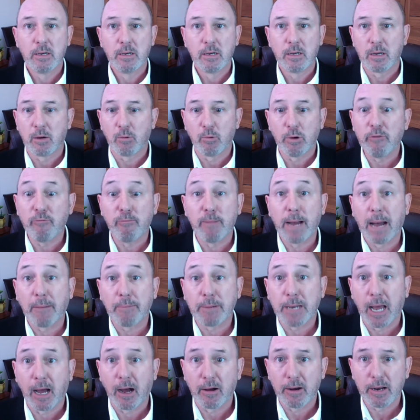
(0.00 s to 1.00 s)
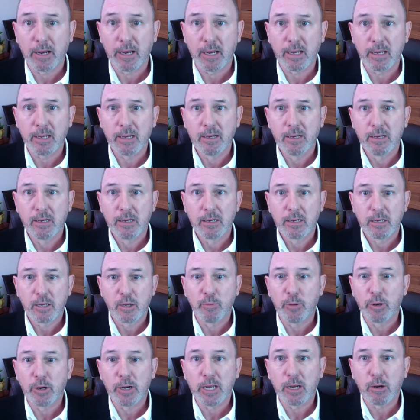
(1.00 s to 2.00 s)
And we've mapped out a
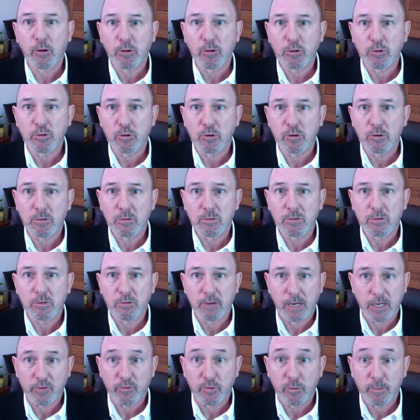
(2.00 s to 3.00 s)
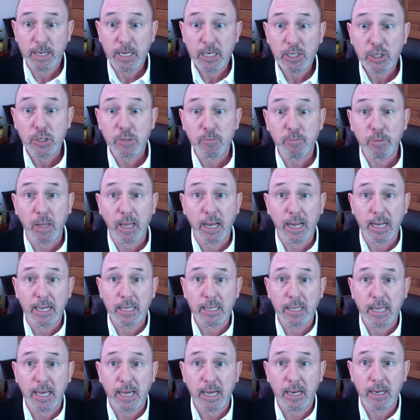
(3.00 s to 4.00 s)
community cultural transformation
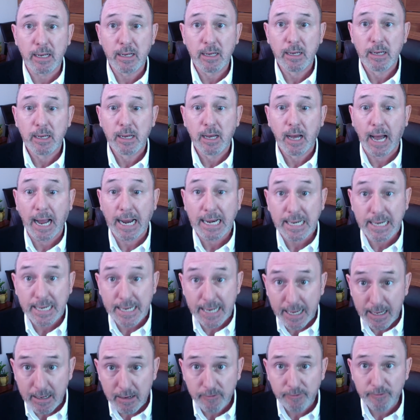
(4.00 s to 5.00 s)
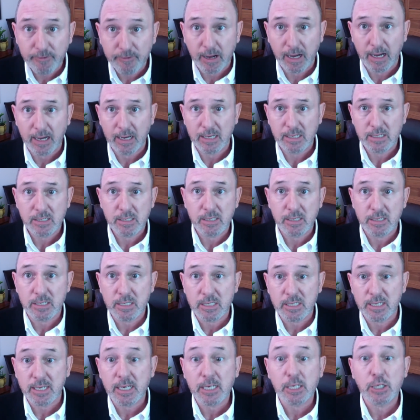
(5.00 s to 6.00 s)
plan that identifies the
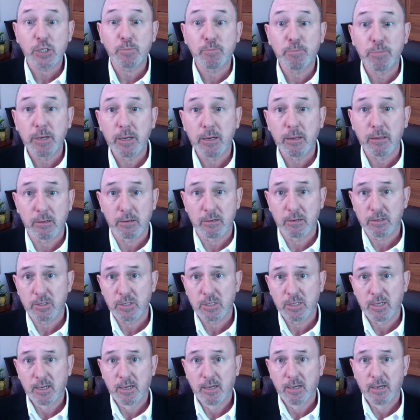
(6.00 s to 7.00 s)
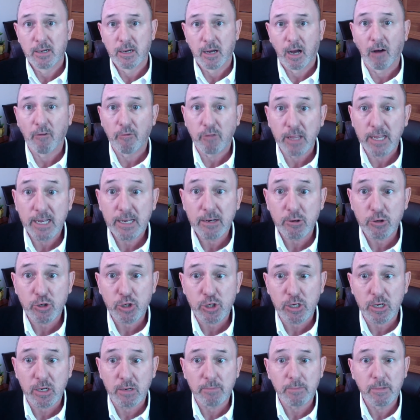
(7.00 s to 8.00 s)
6 pillars of
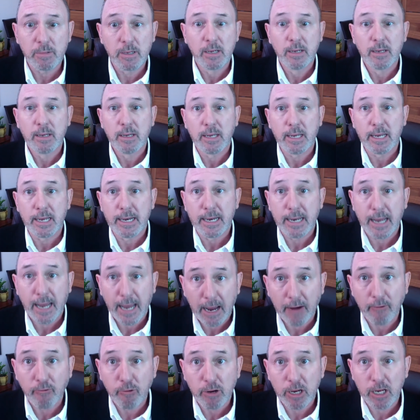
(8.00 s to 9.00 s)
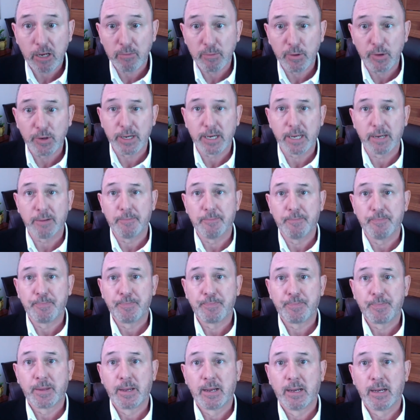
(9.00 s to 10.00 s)
leadership in every community.
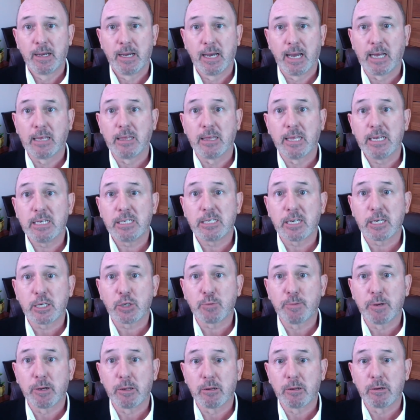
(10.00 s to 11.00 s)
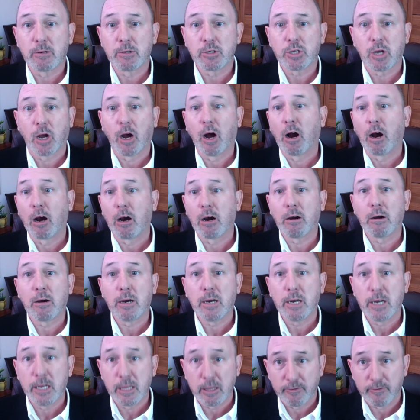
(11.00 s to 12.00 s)
And these 6 pillars are in the